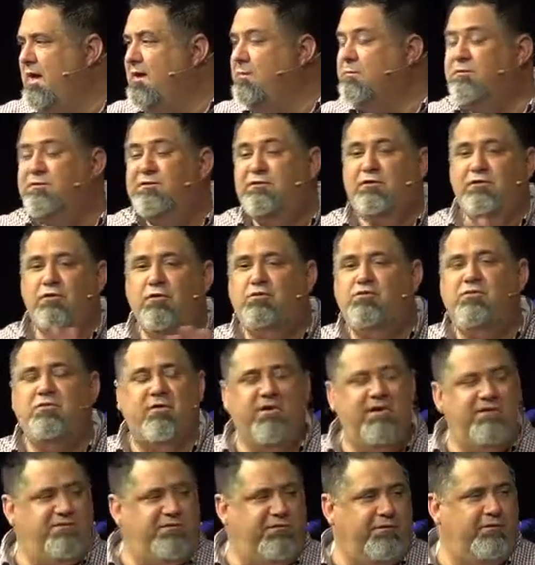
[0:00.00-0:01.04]
I am so
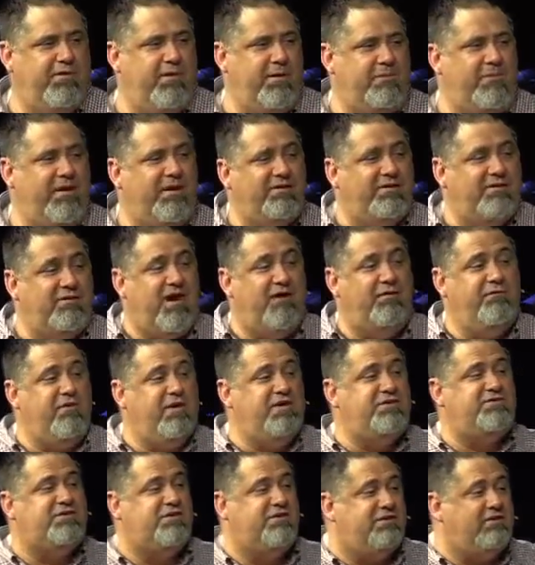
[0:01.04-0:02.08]
grateful that my
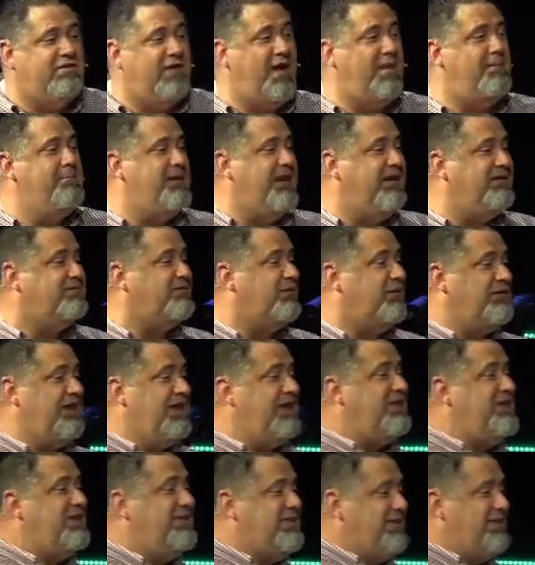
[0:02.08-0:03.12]
salvation is not based on
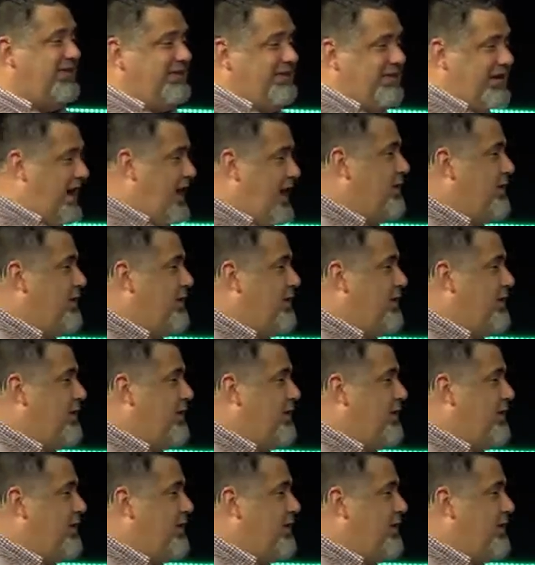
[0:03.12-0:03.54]
anything that